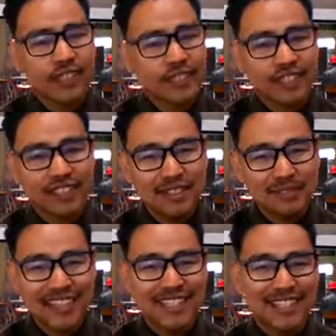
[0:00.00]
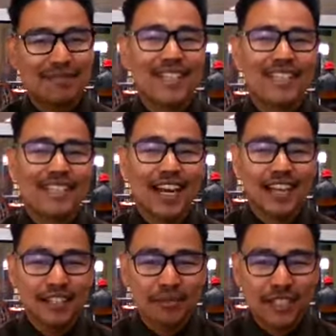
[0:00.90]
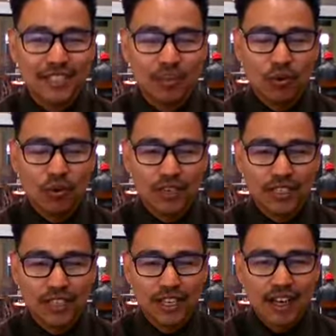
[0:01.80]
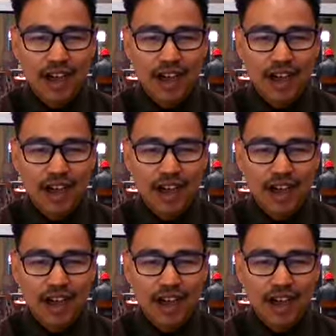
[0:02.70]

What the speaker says: not the competitive, the entitlements award.